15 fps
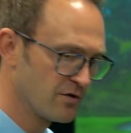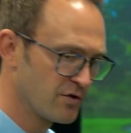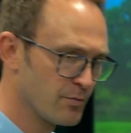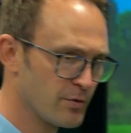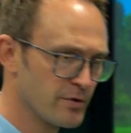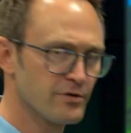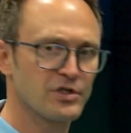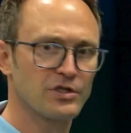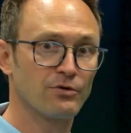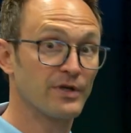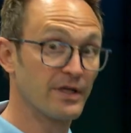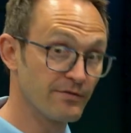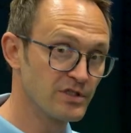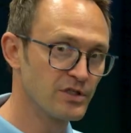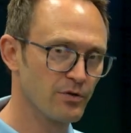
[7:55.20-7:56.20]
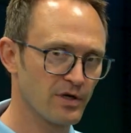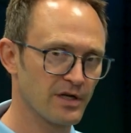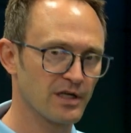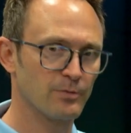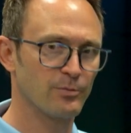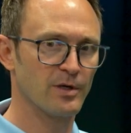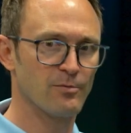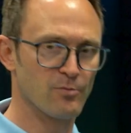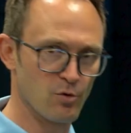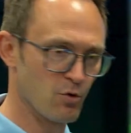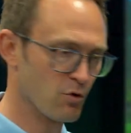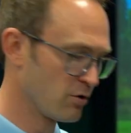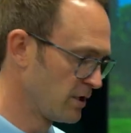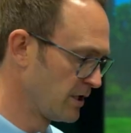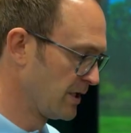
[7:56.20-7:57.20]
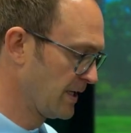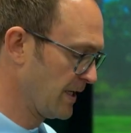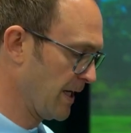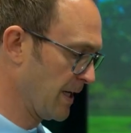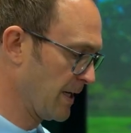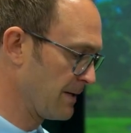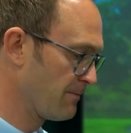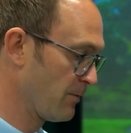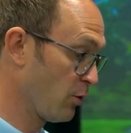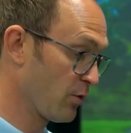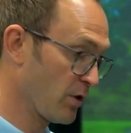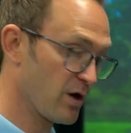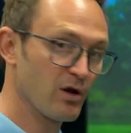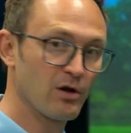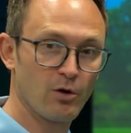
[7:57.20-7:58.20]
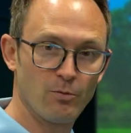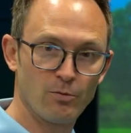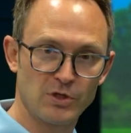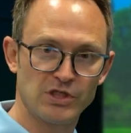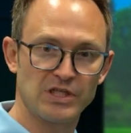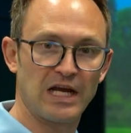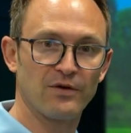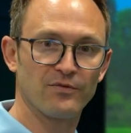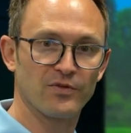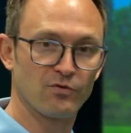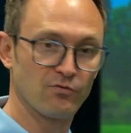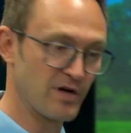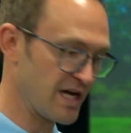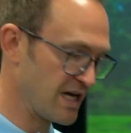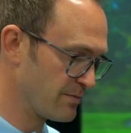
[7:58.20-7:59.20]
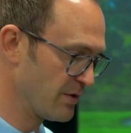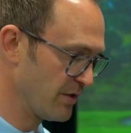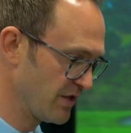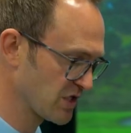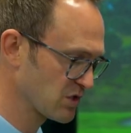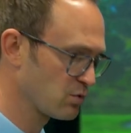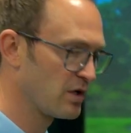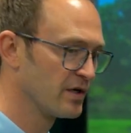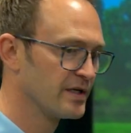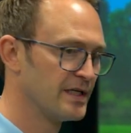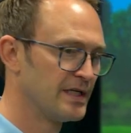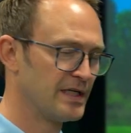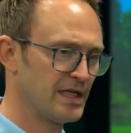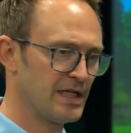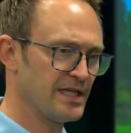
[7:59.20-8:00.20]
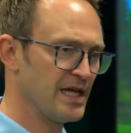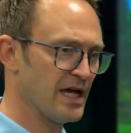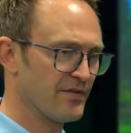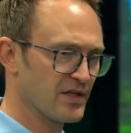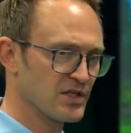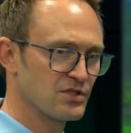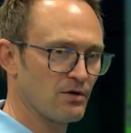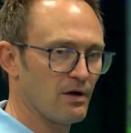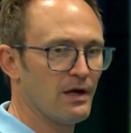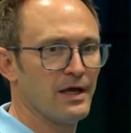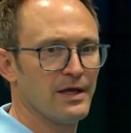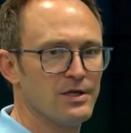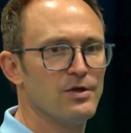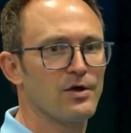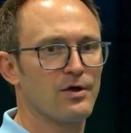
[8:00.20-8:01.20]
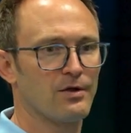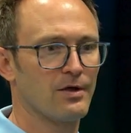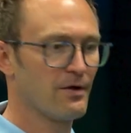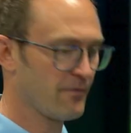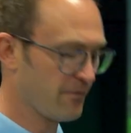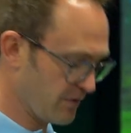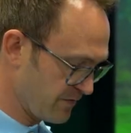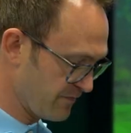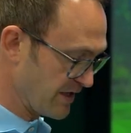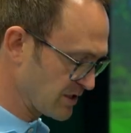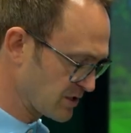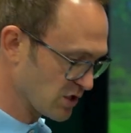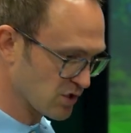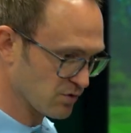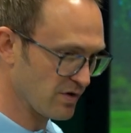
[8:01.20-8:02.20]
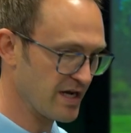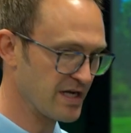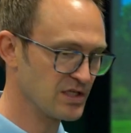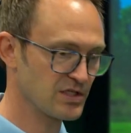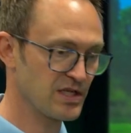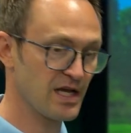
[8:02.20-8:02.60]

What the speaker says: The blue still gives you a little bit more, although a lot more stout than the red, but this one, yeah, you could, for the Ventus range,